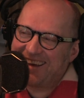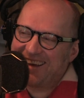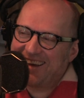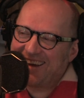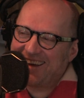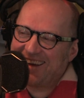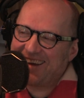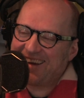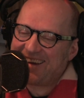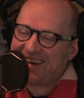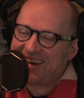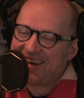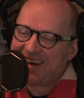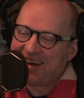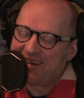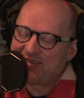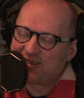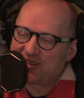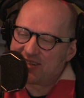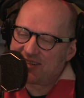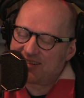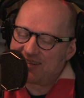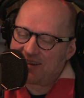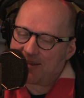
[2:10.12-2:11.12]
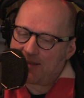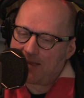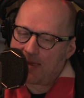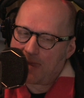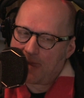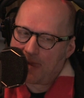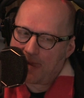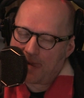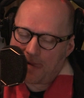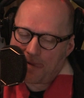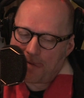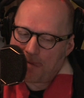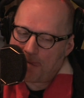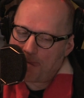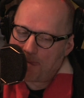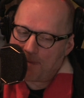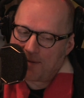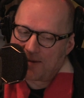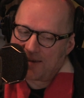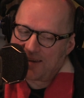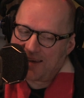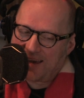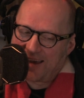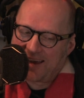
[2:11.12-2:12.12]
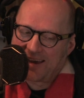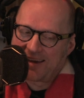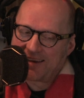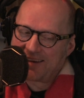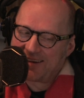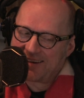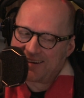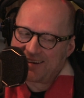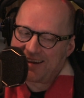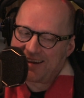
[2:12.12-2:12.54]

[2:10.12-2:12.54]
There's no film to disabuse you of that notion.